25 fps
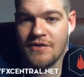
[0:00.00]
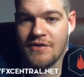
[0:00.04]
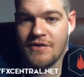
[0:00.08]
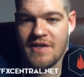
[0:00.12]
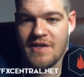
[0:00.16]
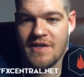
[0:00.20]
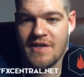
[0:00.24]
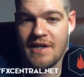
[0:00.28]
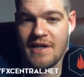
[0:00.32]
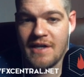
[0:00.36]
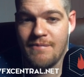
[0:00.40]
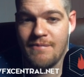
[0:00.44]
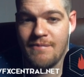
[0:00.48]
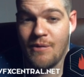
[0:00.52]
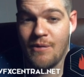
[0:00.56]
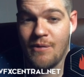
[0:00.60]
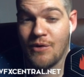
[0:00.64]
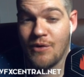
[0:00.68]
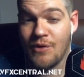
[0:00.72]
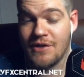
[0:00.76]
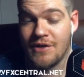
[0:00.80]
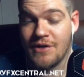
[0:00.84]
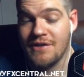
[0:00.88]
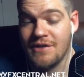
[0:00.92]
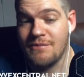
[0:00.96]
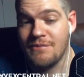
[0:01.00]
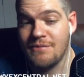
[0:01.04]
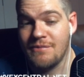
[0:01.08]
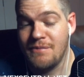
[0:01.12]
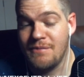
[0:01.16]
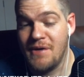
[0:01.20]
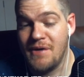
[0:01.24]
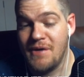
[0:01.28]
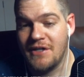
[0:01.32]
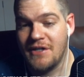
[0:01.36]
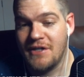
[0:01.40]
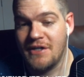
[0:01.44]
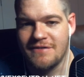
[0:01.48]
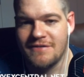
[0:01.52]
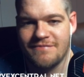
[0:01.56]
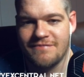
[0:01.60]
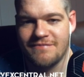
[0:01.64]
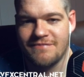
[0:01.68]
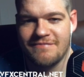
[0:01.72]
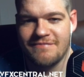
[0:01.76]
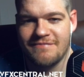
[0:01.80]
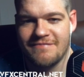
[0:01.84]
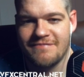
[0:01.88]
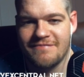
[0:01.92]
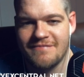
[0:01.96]
looks like it may work a little bit better.
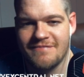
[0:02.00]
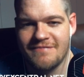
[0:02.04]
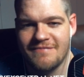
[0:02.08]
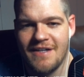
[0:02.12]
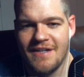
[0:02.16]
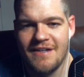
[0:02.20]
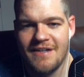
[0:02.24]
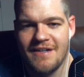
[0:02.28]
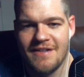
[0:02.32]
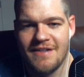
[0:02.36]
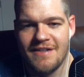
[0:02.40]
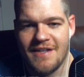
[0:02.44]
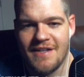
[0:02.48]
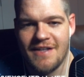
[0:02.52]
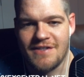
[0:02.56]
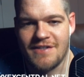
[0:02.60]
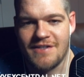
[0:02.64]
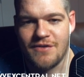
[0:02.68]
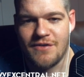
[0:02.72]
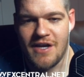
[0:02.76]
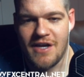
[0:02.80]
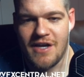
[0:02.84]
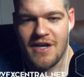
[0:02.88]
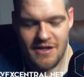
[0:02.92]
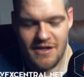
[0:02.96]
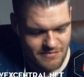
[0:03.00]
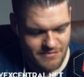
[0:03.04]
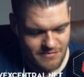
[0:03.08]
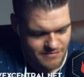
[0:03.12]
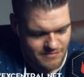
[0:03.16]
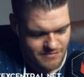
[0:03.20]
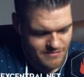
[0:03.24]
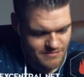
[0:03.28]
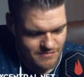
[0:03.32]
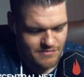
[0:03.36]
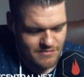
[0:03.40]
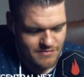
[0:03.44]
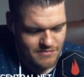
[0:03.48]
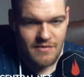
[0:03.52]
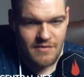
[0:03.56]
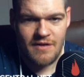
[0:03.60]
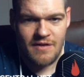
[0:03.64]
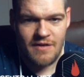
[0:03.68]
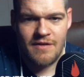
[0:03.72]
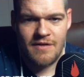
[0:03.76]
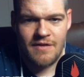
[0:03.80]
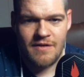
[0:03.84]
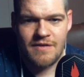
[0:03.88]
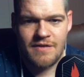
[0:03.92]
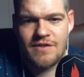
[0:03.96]
That's okay.
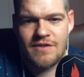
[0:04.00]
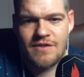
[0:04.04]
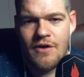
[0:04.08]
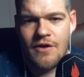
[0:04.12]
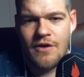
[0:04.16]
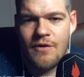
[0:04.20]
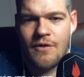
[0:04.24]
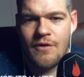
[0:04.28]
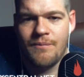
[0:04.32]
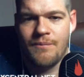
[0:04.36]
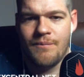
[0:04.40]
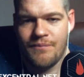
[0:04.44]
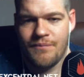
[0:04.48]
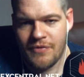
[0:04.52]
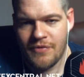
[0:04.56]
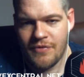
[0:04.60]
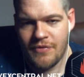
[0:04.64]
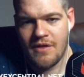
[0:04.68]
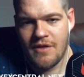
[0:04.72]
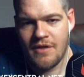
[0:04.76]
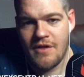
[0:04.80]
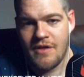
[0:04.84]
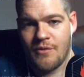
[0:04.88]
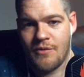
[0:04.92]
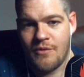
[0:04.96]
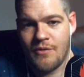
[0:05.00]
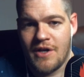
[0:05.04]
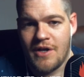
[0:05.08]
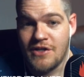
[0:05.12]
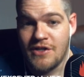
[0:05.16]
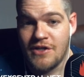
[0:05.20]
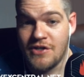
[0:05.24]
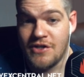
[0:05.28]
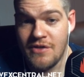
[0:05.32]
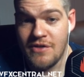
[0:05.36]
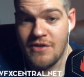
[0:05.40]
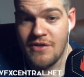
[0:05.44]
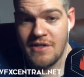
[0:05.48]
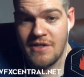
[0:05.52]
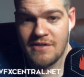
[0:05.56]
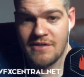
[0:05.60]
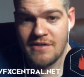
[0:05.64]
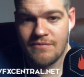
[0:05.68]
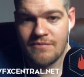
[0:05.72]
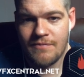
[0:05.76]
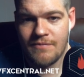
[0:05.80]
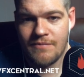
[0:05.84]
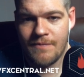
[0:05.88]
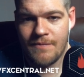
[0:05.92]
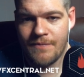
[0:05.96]
So the other way to do
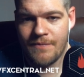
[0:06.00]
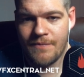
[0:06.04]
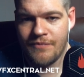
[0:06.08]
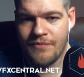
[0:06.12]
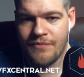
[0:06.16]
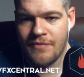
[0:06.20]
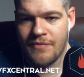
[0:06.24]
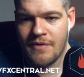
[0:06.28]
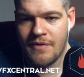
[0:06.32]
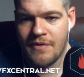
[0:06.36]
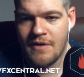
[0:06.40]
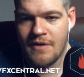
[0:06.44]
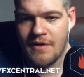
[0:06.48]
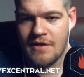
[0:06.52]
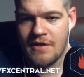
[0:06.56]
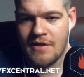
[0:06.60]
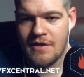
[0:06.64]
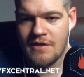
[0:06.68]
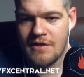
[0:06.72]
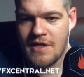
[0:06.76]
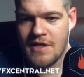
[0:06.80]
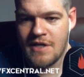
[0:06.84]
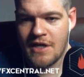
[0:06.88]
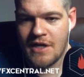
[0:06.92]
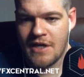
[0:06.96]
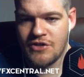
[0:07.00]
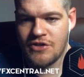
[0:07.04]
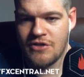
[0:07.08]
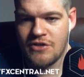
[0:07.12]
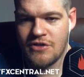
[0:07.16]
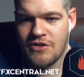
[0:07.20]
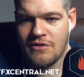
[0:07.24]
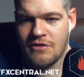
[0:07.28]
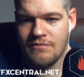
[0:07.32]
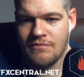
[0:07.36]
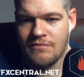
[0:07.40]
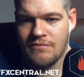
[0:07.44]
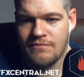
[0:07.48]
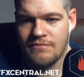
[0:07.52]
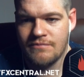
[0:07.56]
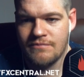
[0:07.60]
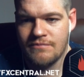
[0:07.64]
this, texture.